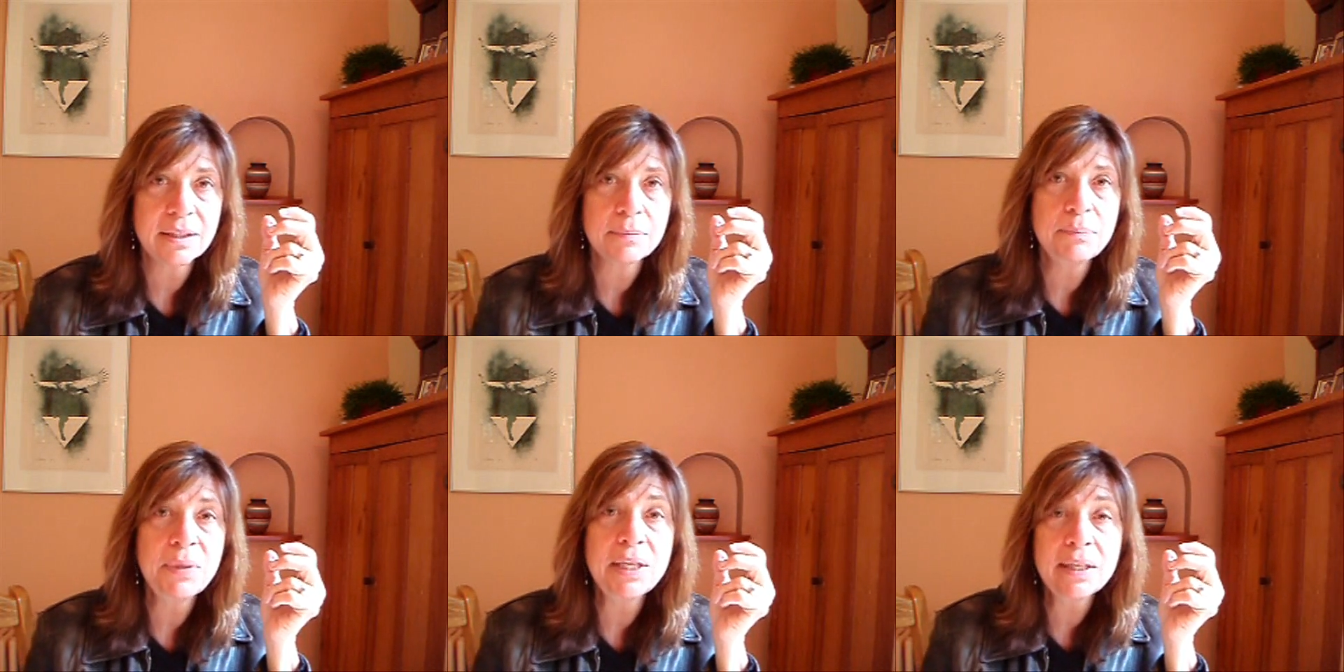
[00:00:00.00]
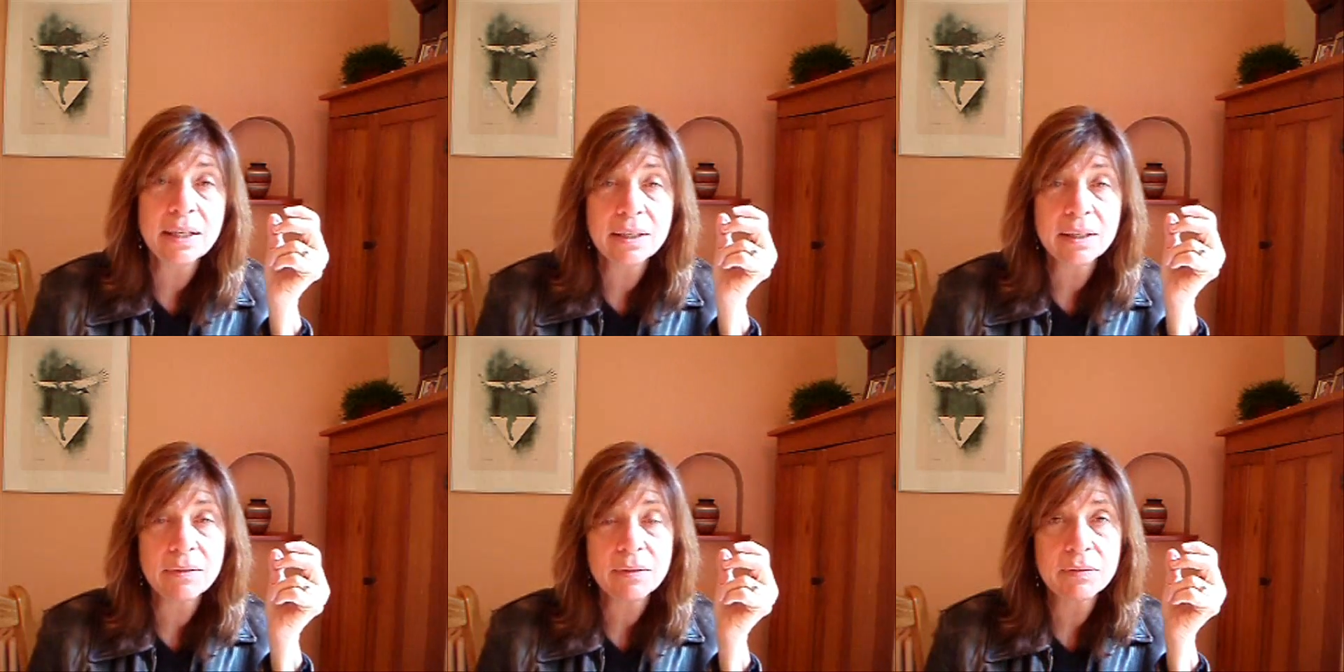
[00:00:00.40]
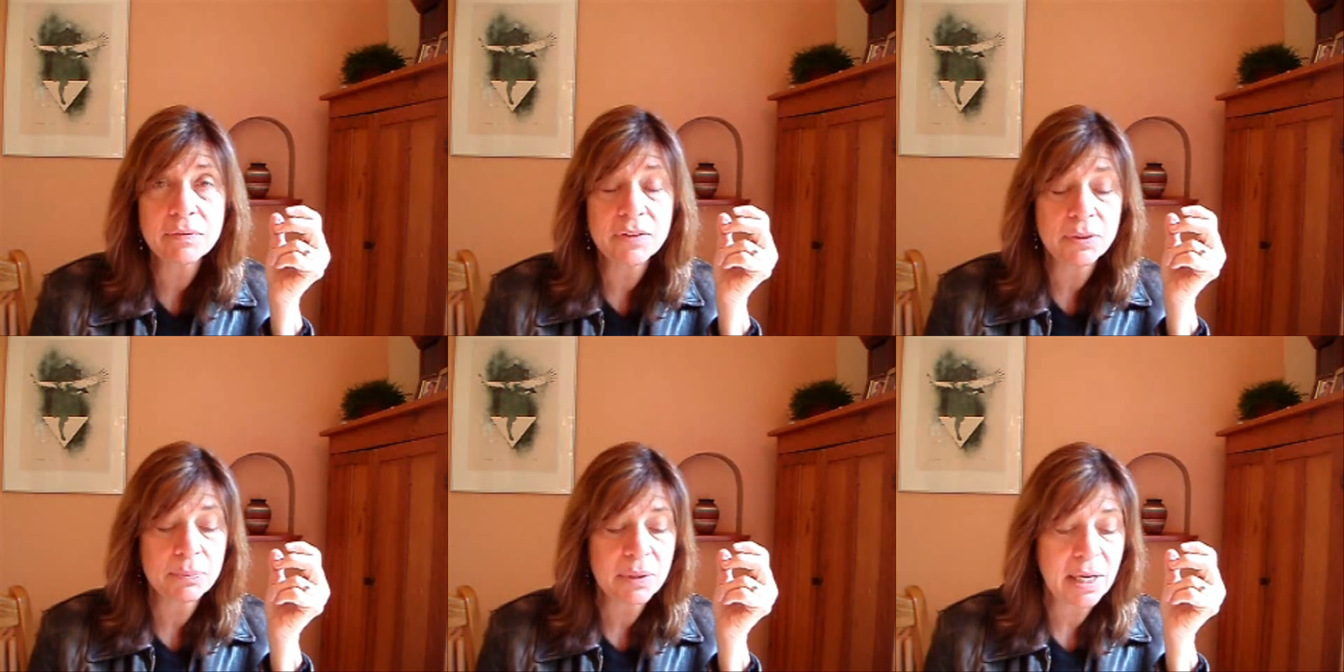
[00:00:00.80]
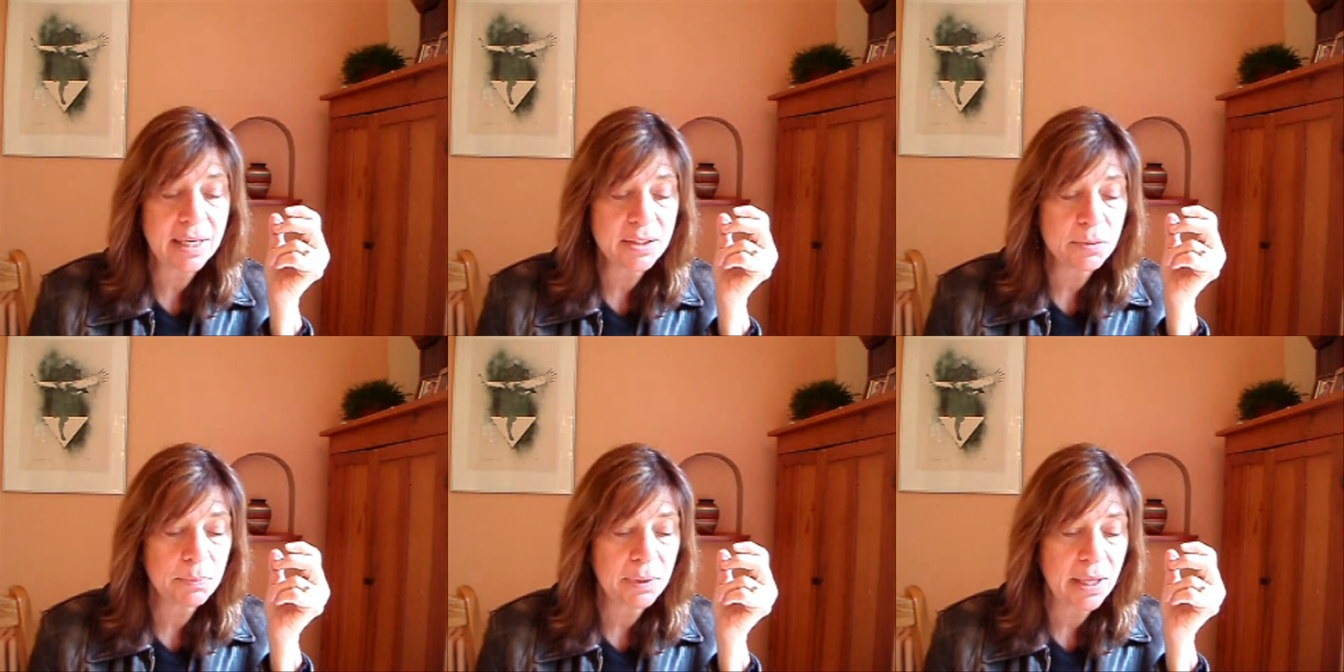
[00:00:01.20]
the meaning of the film
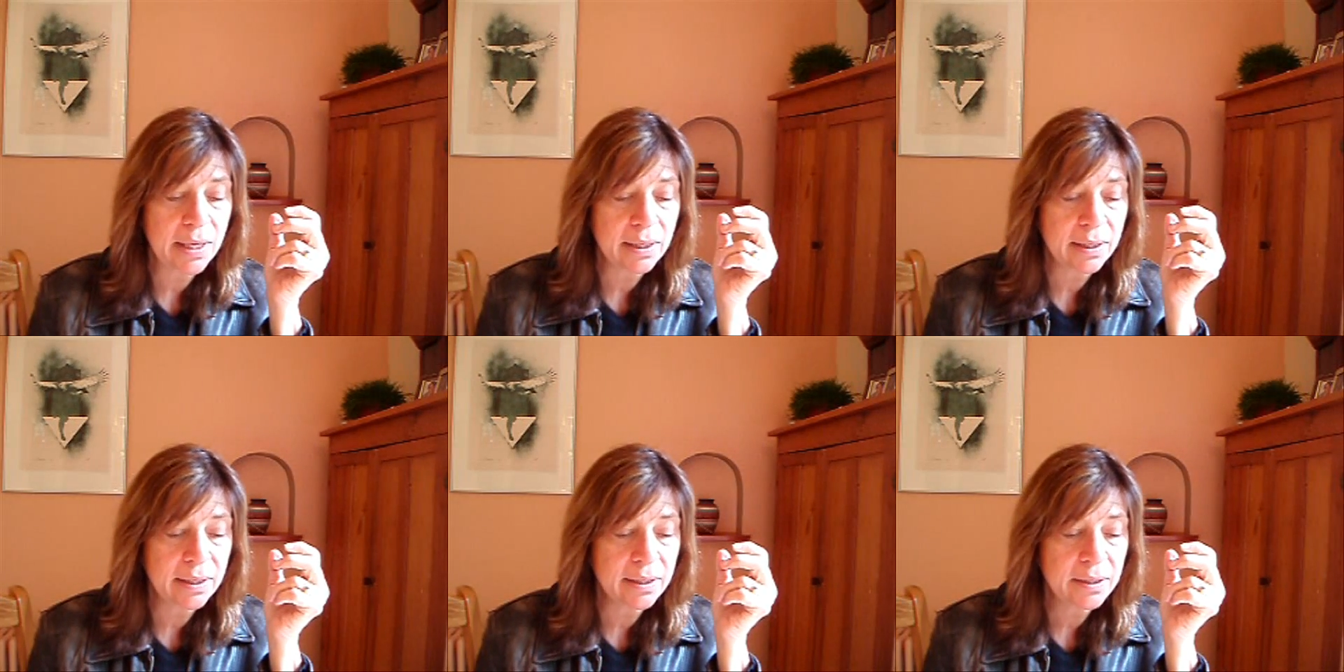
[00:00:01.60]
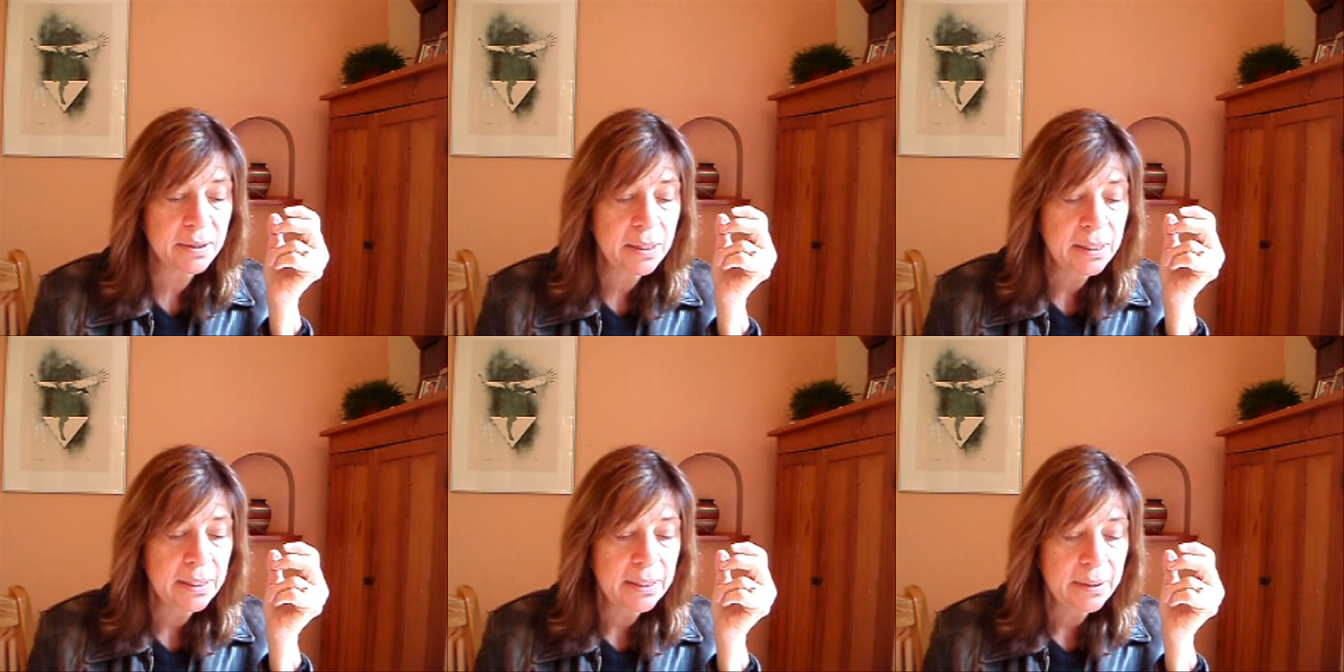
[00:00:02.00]
Casablanca.